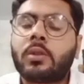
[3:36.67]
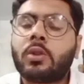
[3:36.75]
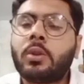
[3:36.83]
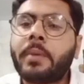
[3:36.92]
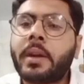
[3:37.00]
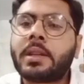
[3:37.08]

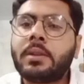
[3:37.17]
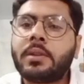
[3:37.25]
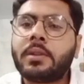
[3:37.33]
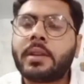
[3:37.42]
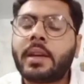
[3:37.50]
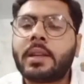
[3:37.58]
group
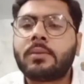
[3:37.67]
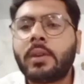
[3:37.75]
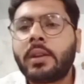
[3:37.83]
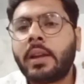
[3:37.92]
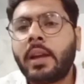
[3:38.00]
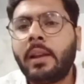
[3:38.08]
activity is
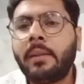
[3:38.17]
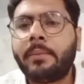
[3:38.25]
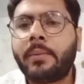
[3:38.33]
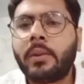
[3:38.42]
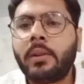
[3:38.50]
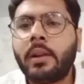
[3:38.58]
very
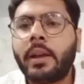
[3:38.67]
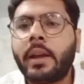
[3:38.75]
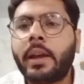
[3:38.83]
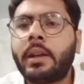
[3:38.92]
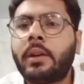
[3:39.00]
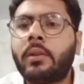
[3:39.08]
helpful
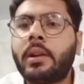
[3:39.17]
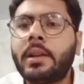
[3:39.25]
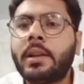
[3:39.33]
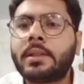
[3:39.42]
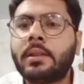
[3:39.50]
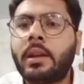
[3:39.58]
in our
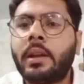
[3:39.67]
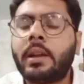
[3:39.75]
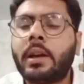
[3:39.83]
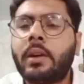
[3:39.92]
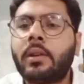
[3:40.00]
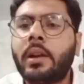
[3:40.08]
lesson and
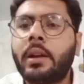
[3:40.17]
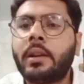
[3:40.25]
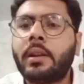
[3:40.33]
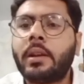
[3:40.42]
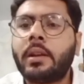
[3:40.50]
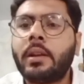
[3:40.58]
our
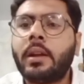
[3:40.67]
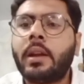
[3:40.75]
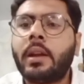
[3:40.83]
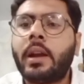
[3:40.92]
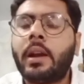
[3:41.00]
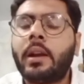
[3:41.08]
learning
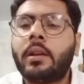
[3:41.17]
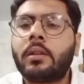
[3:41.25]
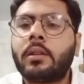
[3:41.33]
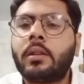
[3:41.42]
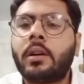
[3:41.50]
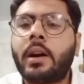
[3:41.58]

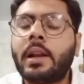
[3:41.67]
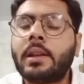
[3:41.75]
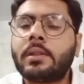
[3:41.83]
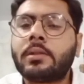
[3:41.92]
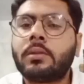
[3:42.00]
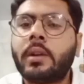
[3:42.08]
and
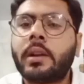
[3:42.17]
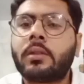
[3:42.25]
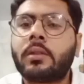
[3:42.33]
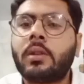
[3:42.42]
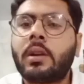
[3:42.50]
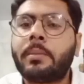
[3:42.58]
also
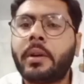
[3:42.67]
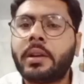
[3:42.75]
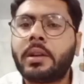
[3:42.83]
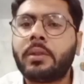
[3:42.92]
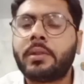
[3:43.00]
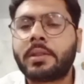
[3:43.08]
in
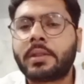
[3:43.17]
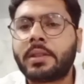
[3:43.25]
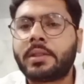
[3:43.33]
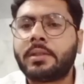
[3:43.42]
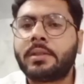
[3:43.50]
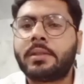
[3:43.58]
collaborative
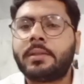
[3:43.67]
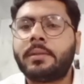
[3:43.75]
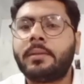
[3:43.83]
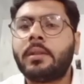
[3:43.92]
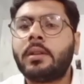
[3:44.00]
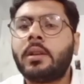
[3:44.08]
discussions.
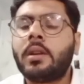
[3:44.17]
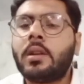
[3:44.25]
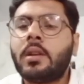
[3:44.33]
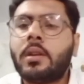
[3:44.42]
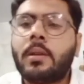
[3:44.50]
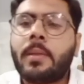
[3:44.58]

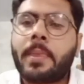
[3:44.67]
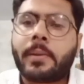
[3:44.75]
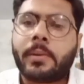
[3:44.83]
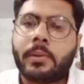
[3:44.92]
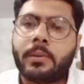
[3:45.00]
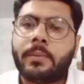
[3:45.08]

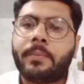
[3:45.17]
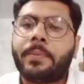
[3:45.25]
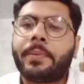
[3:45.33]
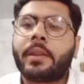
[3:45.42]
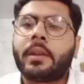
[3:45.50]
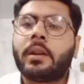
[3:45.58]
So,
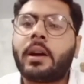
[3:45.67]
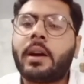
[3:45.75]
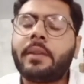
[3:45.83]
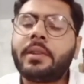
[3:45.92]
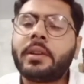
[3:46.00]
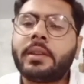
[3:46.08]

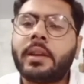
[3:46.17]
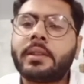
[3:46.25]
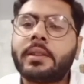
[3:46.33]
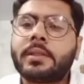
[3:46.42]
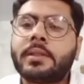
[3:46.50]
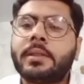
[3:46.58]
after
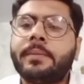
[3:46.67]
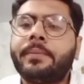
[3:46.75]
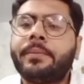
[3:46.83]
this,